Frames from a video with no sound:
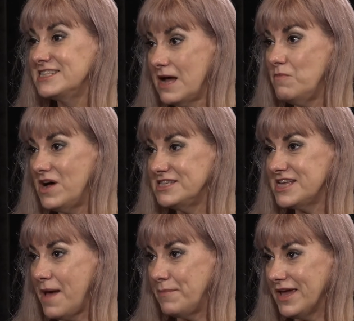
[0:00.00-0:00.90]
someone's
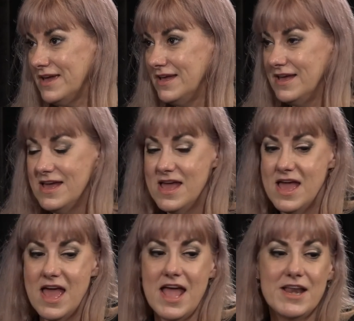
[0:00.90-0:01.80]
happy
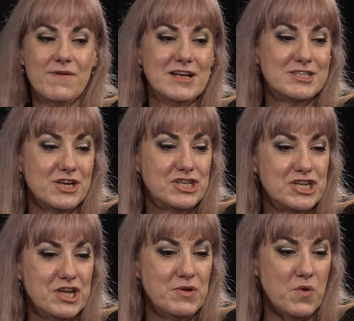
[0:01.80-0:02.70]
anyway so
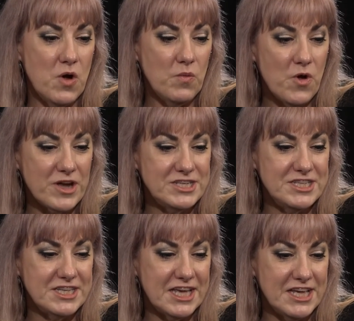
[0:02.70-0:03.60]
she worked
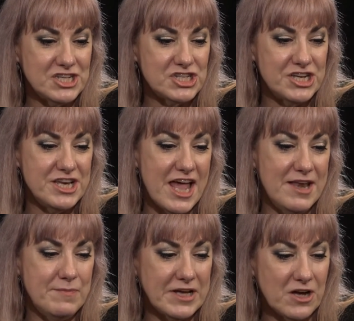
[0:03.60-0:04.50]
in the kitchen
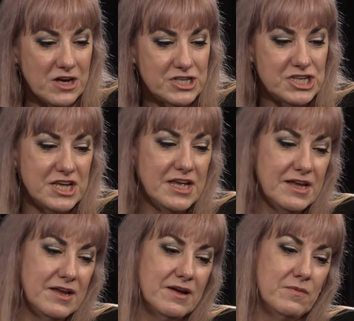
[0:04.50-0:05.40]
and because
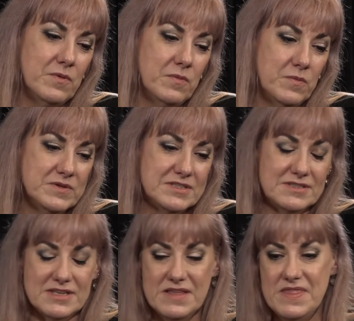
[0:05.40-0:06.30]
she
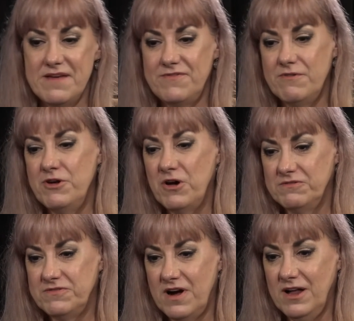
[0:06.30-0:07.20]
was in there for a
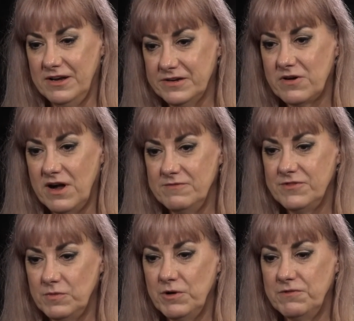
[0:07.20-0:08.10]
non-violent crime
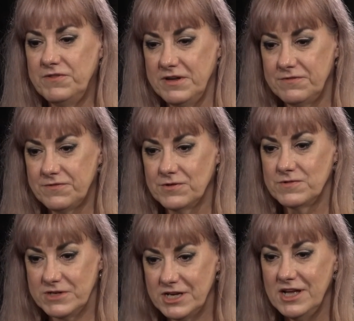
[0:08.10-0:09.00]
for welfare
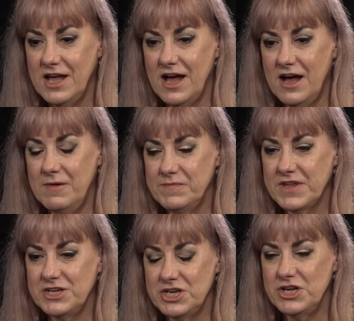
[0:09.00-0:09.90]
fraud. Um,
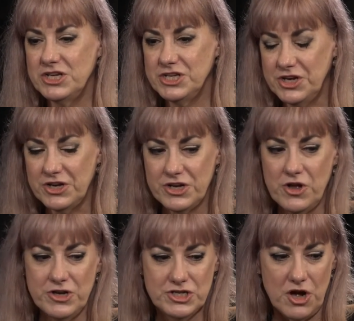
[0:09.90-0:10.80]
you know,
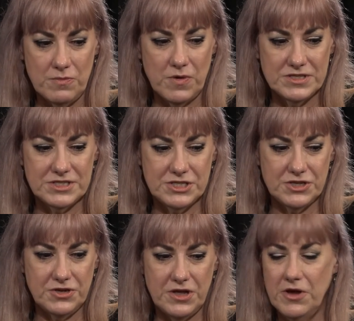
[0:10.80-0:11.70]
her job was
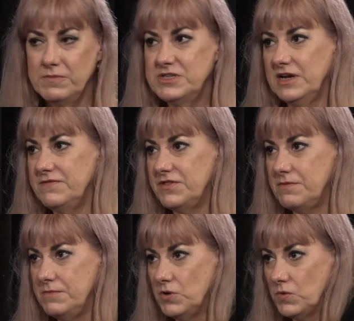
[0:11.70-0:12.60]
to help deliver the
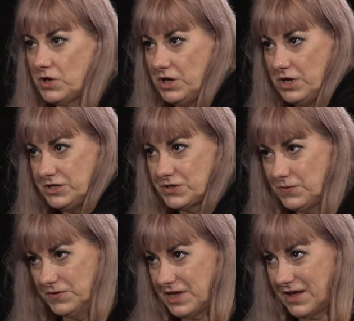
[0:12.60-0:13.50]
milk to
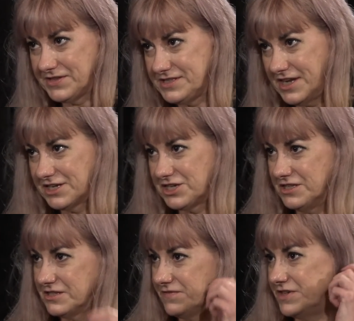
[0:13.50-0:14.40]
all the other
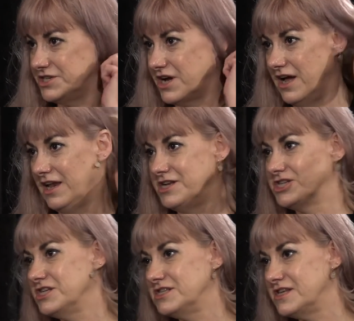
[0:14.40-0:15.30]
sections of the jail. And
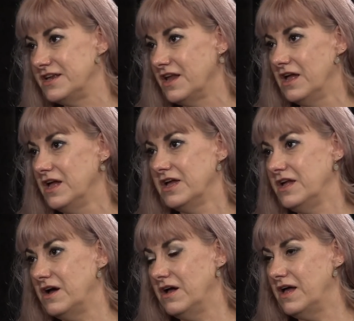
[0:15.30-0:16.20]
she said,
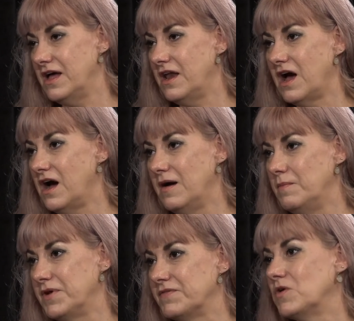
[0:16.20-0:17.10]
you know, and
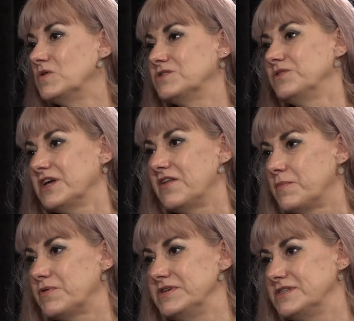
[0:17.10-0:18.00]
but of course all the other
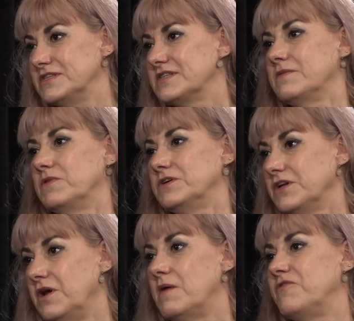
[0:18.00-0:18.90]
prisoners, they want,
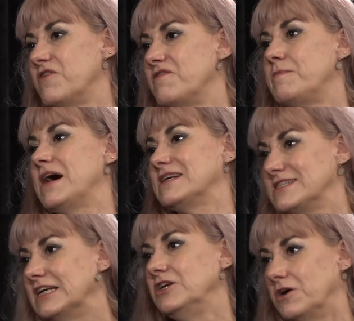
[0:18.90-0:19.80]
you know, I'm forever
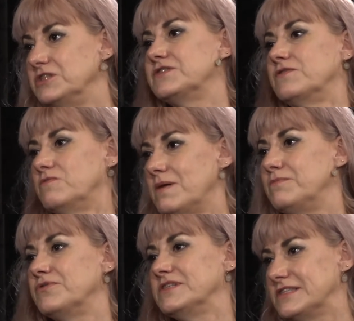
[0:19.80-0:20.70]
passing notes from one
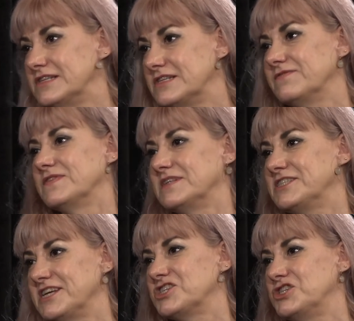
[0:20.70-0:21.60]
prisoner to one
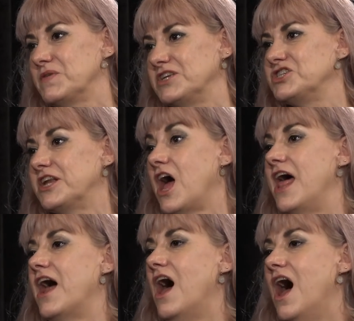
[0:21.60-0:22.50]
section to She said, I
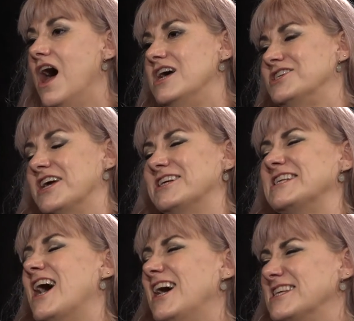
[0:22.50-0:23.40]
had a, she had
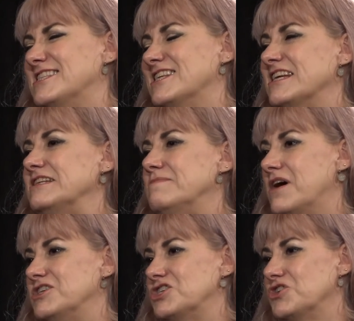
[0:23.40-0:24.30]
a, I had a slit in
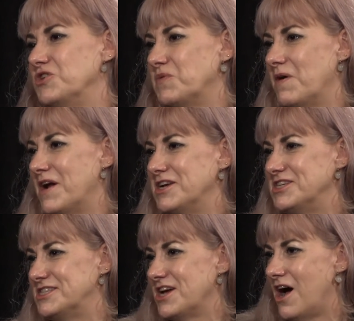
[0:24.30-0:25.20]
my shoe where I
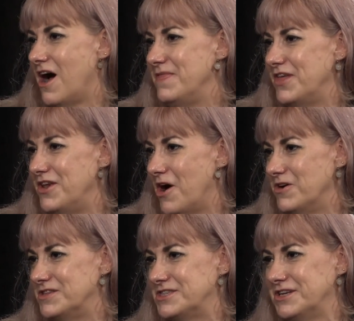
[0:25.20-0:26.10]
used to hide the
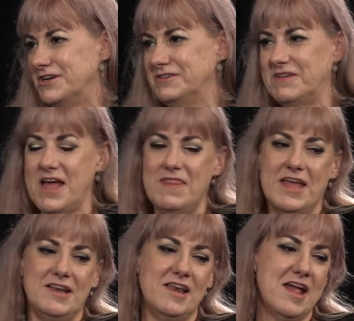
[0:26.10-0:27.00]
notes, you know. And
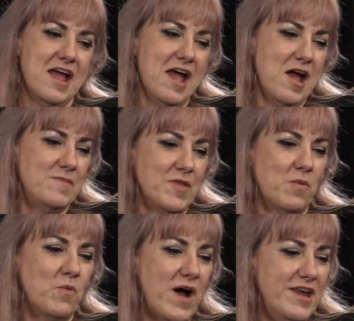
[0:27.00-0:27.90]
then
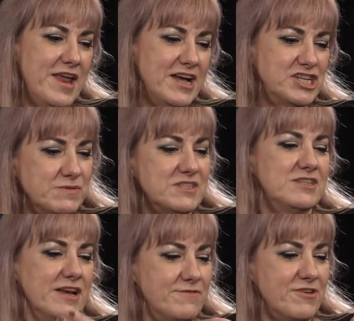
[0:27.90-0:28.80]
one day she was
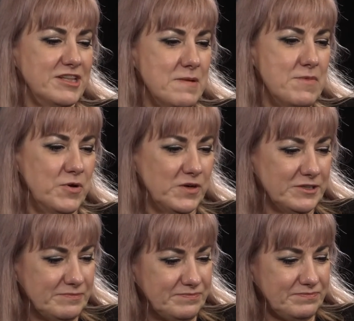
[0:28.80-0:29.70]
delivering the milk
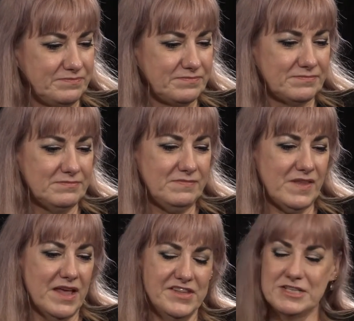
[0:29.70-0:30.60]

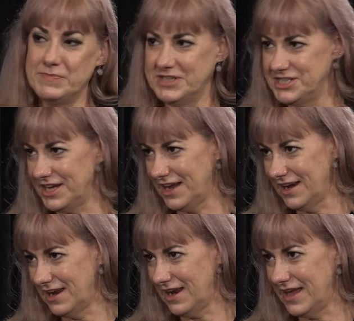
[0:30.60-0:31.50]
and this
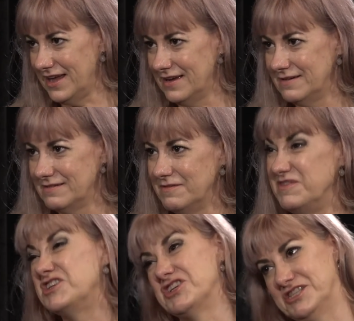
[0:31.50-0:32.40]
particularly
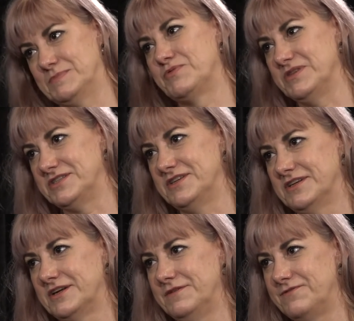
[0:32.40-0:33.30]
vicious
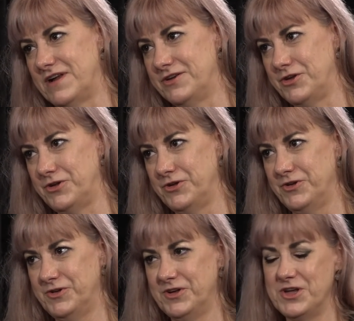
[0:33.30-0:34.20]
prisoner confronted her